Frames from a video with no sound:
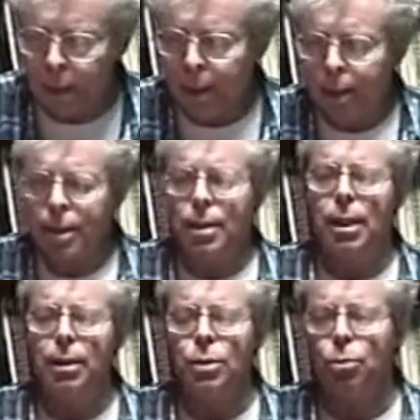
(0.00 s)
These
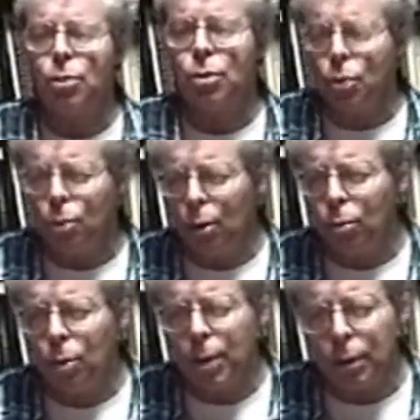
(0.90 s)
Italians were so
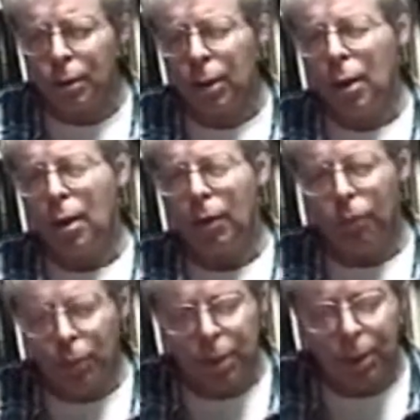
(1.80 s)
aware of
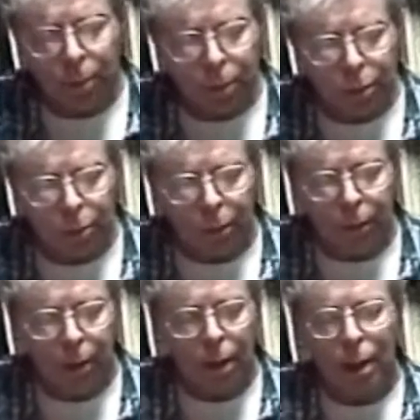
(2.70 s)
what they were
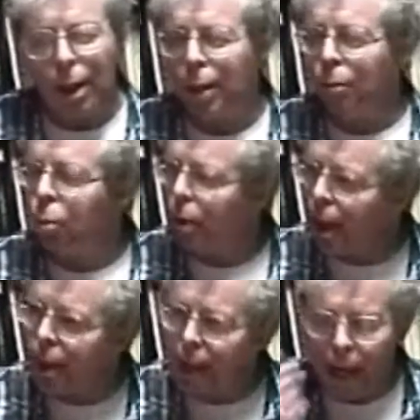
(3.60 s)
doing and what
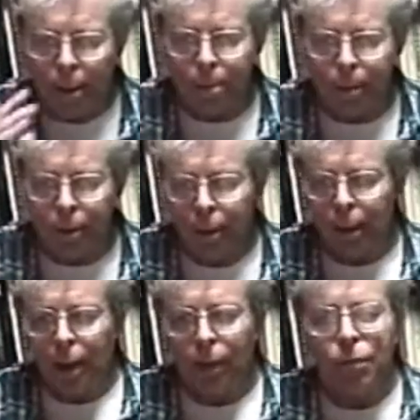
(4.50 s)
had happened,
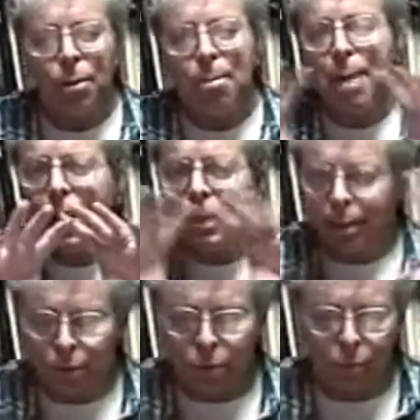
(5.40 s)
of the
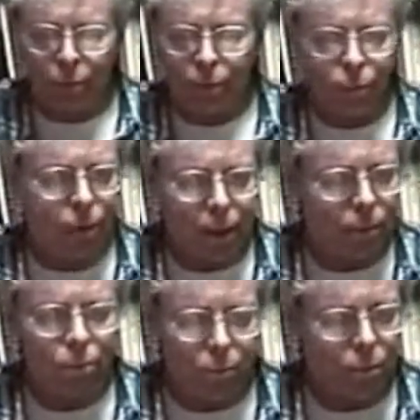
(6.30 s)
magnitude of what they
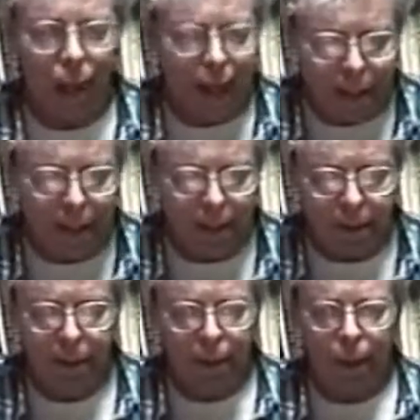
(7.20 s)
had
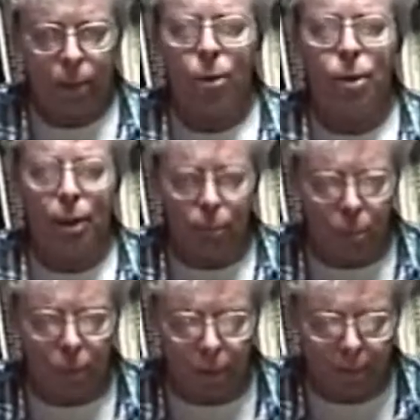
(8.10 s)
and what they
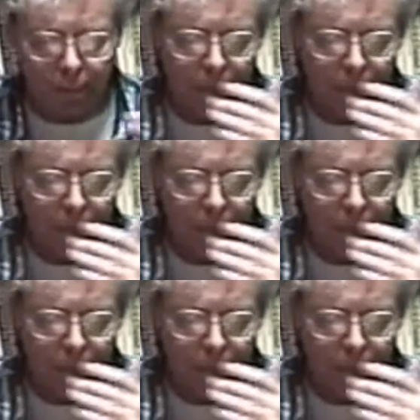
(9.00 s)
were.